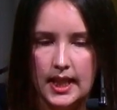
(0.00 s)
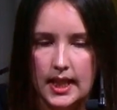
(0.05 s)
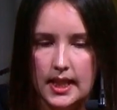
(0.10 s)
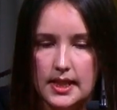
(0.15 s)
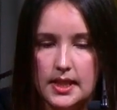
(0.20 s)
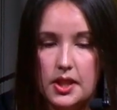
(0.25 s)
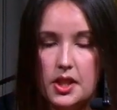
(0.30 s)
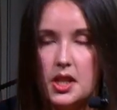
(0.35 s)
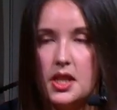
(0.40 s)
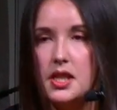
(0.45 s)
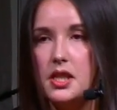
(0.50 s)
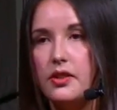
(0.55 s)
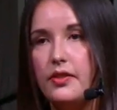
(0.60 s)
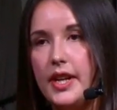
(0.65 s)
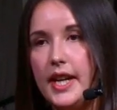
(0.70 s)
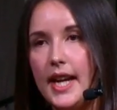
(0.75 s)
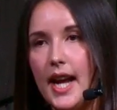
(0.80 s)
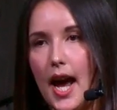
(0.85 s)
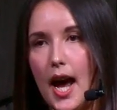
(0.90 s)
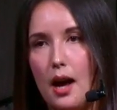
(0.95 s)
So just to
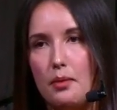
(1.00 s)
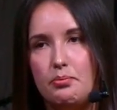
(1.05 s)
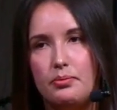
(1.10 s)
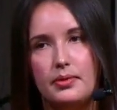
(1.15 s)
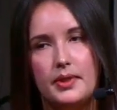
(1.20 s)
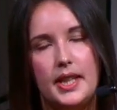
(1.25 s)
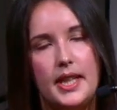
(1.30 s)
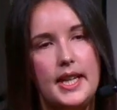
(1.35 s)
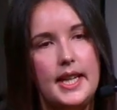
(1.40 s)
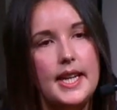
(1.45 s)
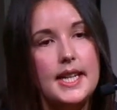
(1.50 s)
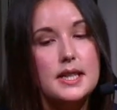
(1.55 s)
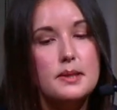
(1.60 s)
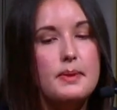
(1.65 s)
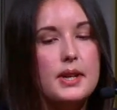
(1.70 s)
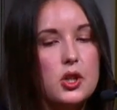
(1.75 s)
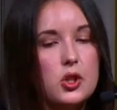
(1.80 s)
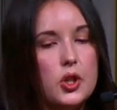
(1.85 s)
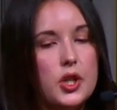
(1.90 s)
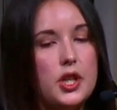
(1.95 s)
recap, you need to
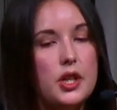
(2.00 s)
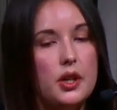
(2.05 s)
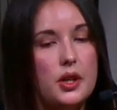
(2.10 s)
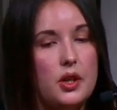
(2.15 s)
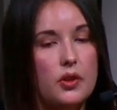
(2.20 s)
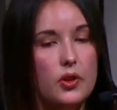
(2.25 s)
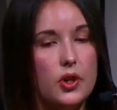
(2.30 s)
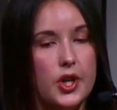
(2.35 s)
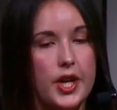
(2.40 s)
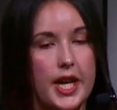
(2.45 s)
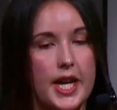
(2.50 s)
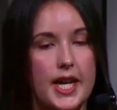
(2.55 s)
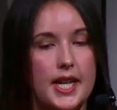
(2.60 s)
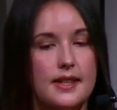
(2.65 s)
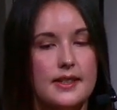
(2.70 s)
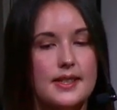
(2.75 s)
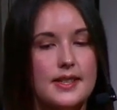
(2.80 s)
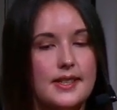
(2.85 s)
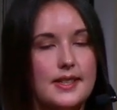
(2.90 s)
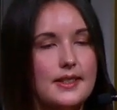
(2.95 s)
make sure you know your
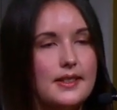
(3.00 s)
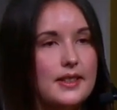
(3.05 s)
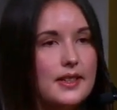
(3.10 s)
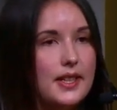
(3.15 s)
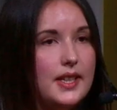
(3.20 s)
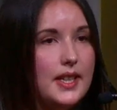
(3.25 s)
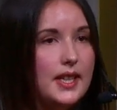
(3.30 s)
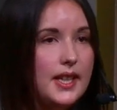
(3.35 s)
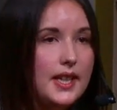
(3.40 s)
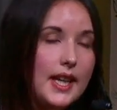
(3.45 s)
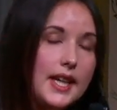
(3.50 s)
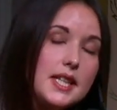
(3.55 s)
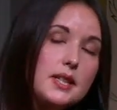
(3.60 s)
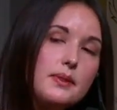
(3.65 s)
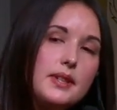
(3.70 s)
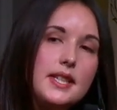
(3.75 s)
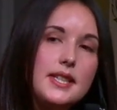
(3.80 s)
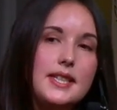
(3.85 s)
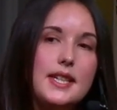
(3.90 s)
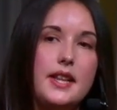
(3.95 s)
audience. You need to
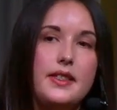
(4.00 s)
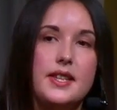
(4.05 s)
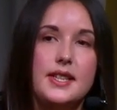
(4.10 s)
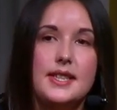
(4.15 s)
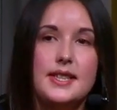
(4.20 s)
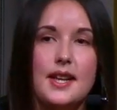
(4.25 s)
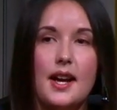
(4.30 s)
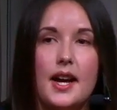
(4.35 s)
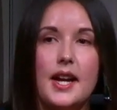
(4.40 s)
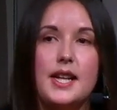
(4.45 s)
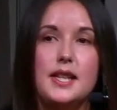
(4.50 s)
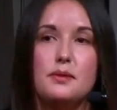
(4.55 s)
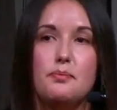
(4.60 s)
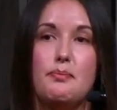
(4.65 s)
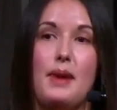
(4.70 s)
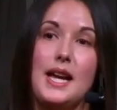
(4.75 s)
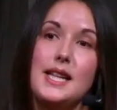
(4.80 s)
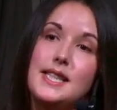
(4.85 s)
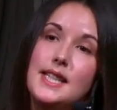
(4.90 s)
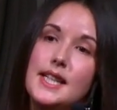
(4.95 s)
understand the size
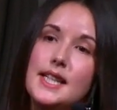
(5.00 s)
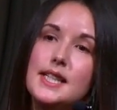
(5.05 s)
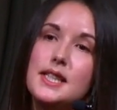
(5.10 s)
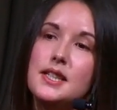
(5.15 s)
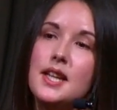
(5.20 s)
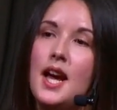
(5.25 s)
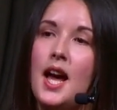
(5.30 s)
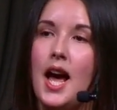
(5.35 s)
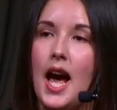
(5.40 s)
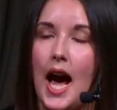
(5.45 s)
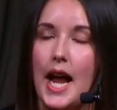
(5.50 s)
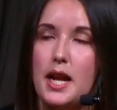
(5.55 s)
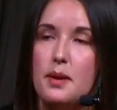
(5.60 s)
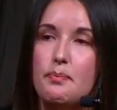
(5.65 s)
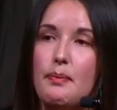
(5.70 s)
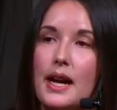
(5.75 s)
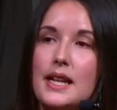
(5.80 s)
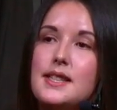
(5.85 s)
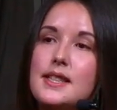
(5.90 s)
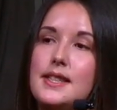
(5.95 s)
matters, and it
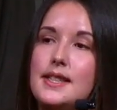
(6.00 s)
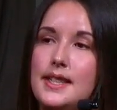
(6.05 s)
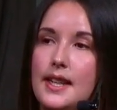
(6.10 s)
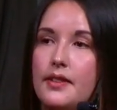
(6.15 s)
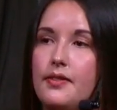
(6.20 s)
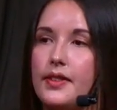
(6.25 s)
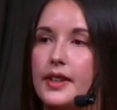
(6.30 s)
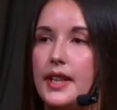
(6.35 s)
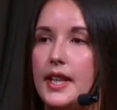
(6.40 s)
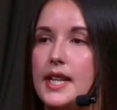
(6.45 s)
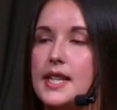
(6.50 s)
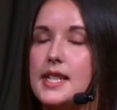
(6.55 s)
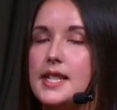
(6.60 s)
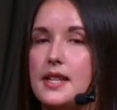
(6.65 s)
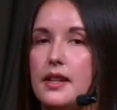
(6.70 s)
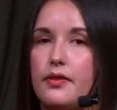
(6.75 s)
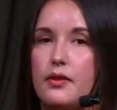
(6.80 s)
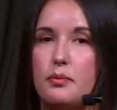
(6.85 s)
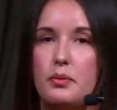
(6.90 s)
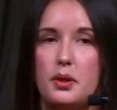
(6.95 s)
matters differently to
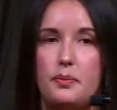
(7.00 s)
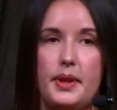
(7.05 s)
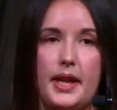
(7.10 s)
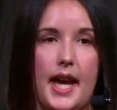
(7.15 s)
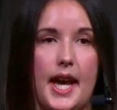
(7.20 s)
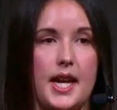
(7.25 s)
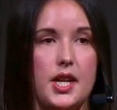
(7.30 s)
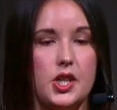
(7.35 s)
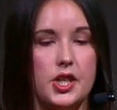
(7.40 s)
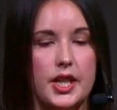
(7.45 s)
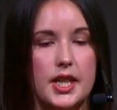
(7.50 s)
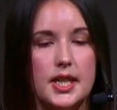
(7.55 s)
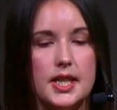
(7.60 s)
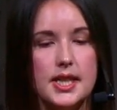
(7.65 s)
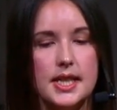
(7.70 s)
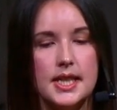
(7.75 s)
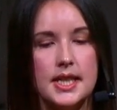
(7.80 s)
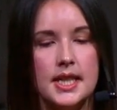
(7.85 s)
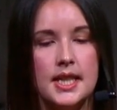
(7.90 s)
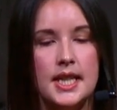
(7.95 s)
different
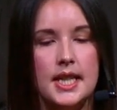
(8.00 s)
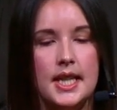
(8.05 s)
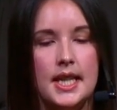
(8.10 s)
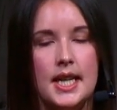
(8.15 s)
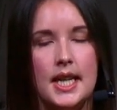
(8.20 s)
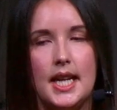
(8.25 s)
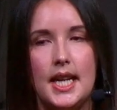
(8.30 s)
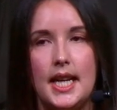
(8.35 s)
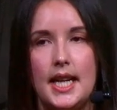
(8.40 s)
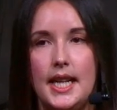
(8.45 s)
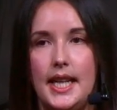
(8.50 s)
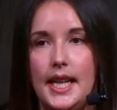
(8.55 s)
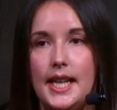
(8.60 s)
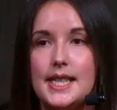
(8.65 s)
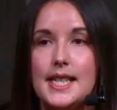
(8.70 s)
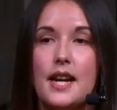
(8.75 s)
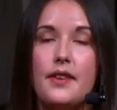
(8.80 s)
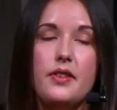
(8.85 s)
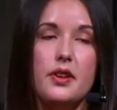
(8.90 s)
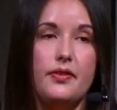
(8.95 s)
publications. You
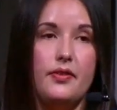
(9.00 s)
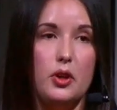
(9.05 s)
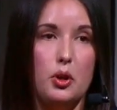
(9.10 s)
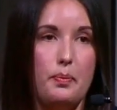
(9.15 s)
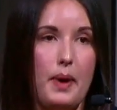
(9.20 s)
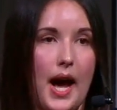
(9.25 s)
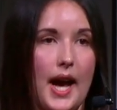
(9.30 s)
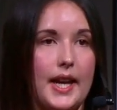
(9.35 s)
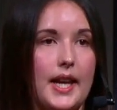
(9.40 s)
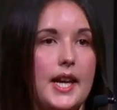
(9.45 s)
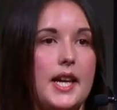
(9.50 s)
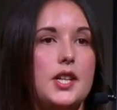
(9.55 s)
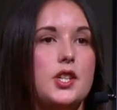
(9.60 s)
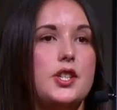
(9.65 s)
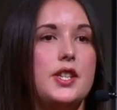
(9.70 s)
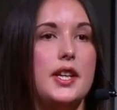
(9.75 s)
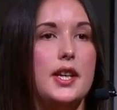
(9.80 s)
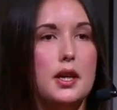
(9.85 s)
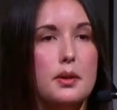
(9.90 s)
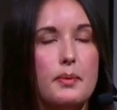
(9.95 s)
need to have the full package.
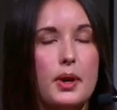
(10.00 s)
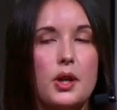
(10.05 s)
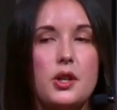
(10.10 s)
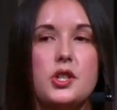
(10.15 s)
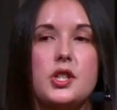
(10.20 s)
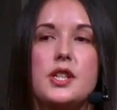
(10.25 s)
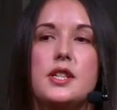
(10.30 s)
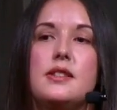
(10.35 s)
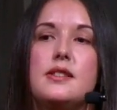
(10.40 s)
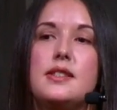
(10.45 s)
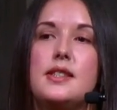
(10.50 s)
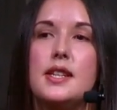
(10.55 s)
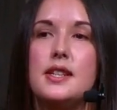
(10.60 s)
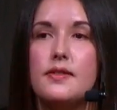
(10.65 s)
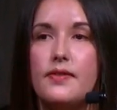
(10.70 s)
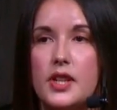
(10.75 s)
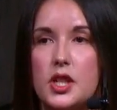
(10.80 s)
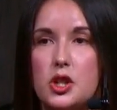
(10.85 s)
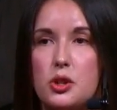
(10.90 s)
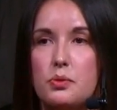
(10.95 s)
Think emotions,
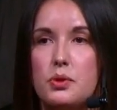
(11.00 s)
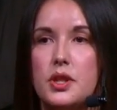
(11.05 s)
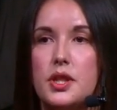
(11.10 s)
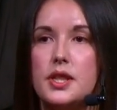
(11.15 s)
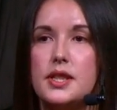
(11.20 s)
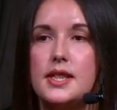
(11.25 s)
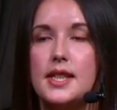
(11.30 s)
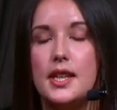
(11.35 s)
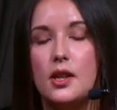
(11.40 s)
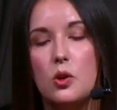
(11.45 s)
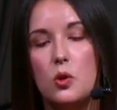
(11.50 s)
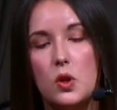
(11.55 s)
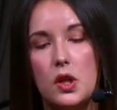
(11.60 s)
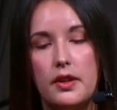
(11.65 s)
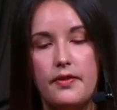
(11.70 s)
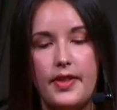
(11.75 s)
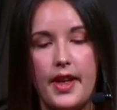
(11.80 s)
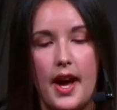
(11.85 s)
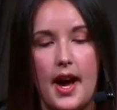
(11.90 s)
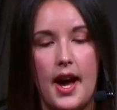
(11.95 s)
think visuals, think all
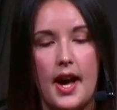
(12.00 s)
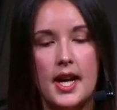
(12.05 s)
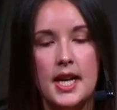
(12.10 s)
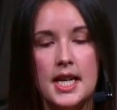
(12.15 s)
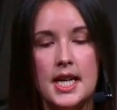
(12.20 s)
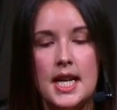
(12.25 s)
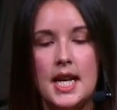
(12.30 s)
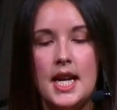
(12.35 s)
of that.